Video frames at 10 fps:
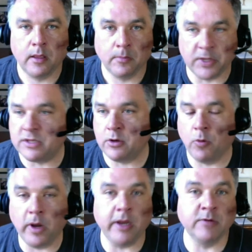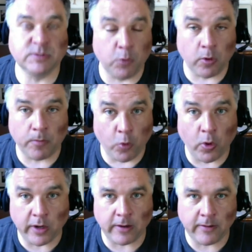But do you know what? It was more
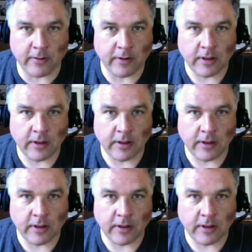important